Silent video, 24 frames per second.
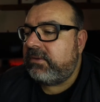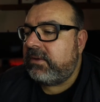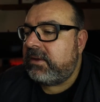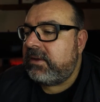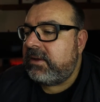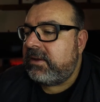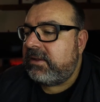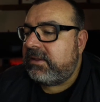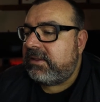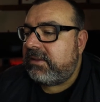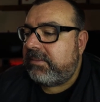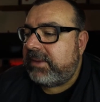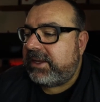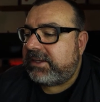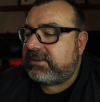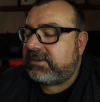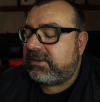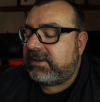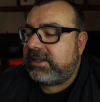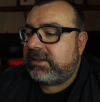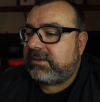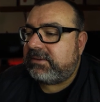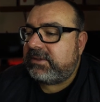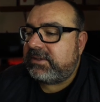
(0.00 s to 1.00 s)
the
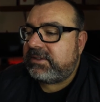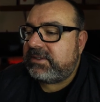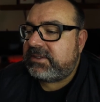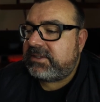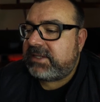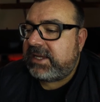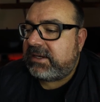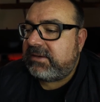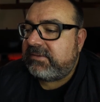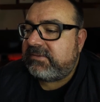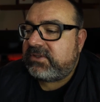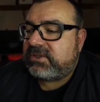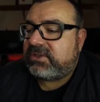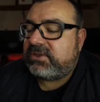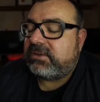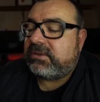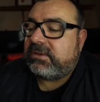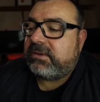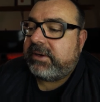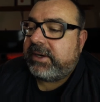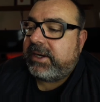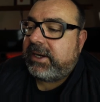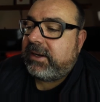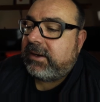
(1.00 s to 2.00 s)
mental illness end of
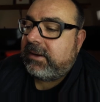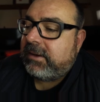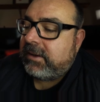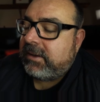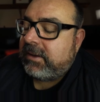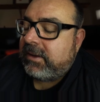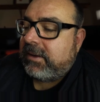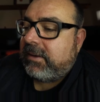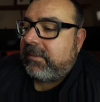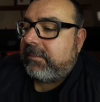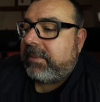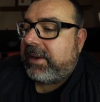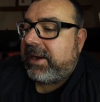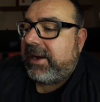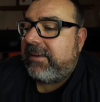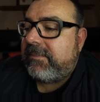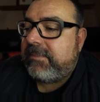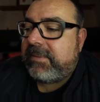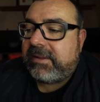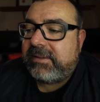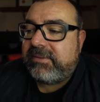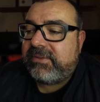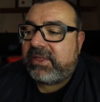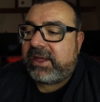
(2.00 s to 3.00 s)
story
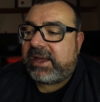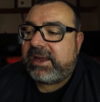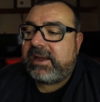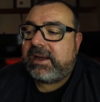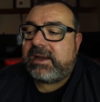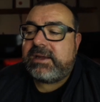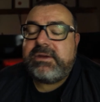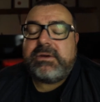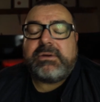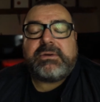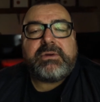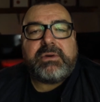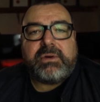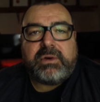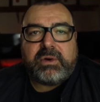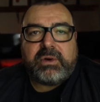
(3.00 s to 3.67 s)
paper, they are your core